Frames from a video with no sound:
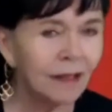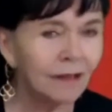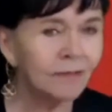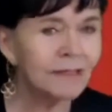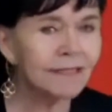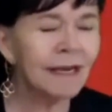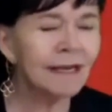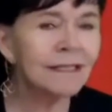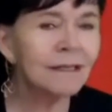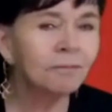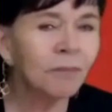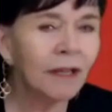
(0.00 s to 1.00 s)
This has
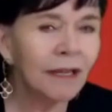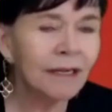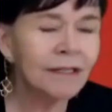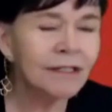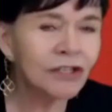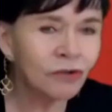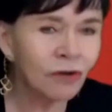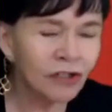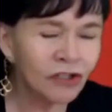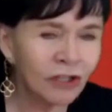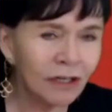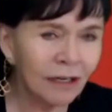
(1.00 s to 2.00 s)

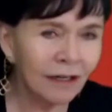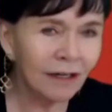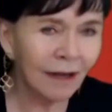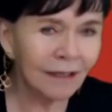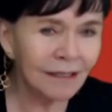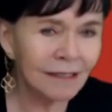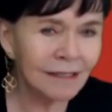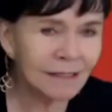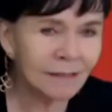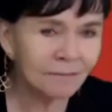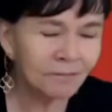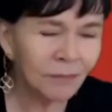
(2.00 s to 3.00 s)
instruction,
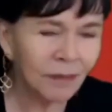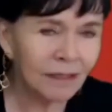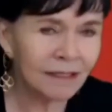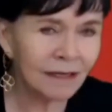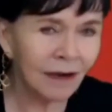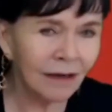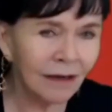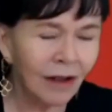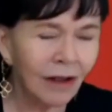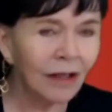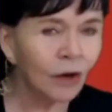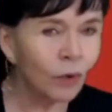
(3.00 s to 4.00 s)
guidance. It's got
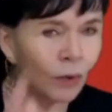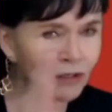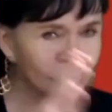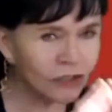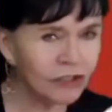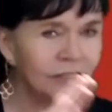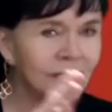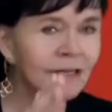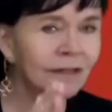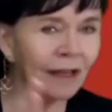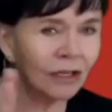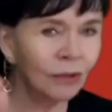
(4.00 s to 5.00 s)
questions
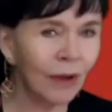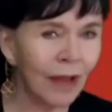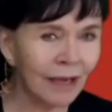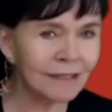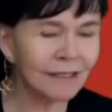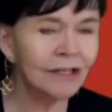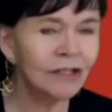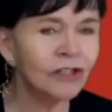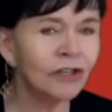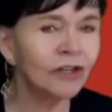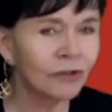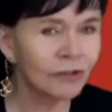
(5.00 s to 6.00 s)
that you ask
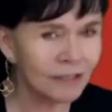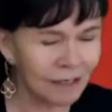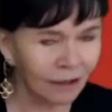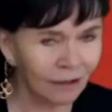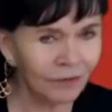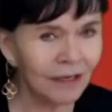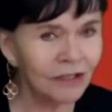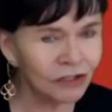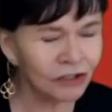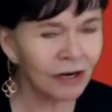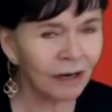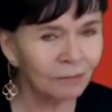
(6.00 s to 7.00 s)
each yourself
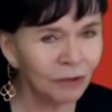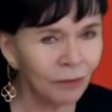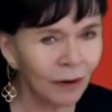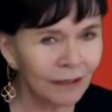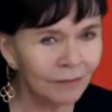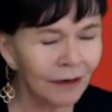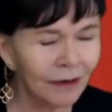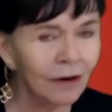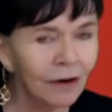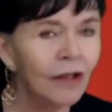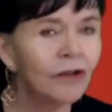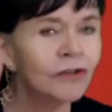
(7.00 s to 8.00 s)
each time you write in there
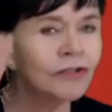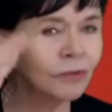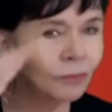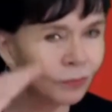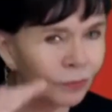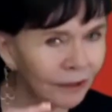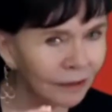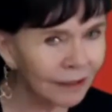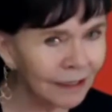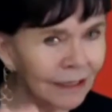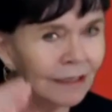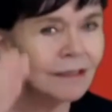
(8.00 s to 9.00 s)
to
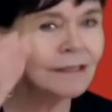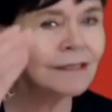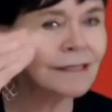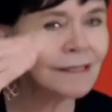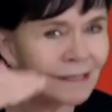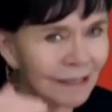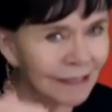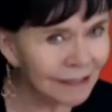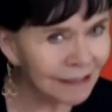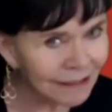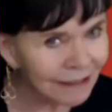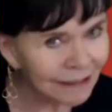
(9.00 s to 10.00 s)
really
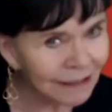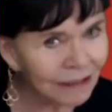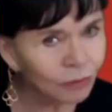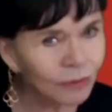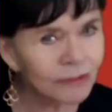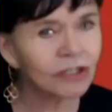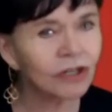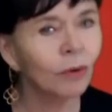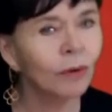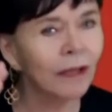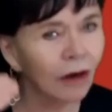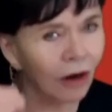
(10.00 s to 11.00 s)
see what's
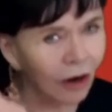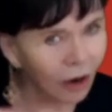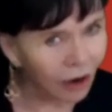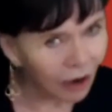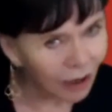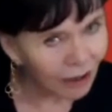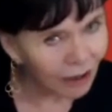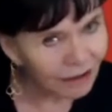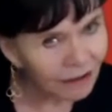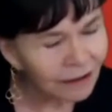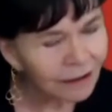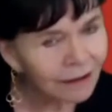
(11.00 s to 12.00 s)
going
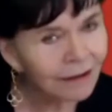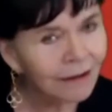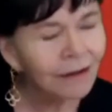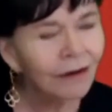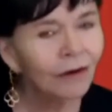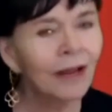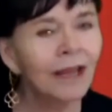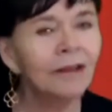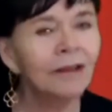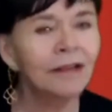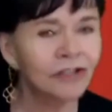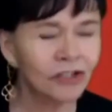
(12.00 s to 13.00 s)
on. Okay,
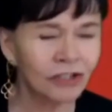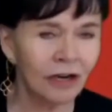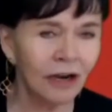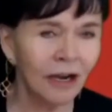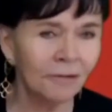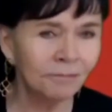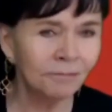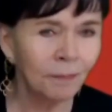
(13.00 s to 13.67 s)
each time.